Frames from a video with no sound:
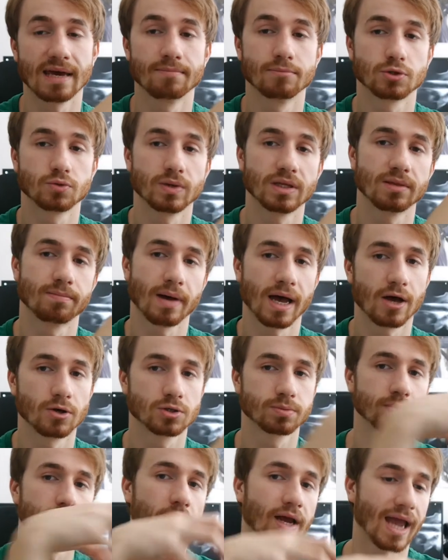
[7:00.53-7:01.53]
in between the power
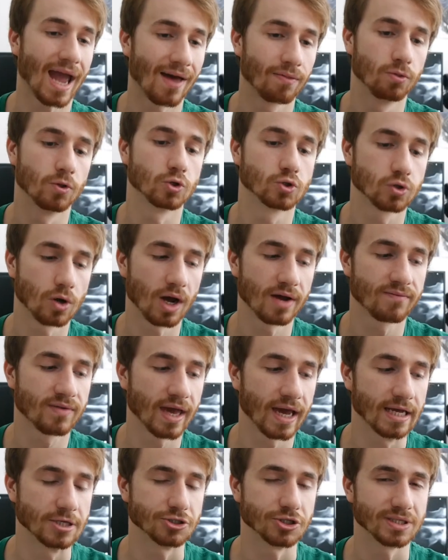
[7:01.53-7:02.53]
supply and the drive
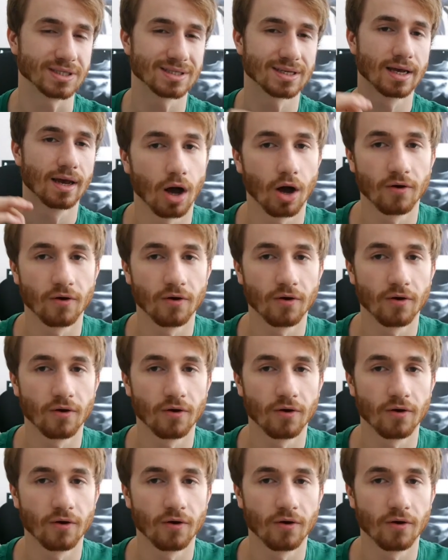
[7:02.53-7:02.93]
cages.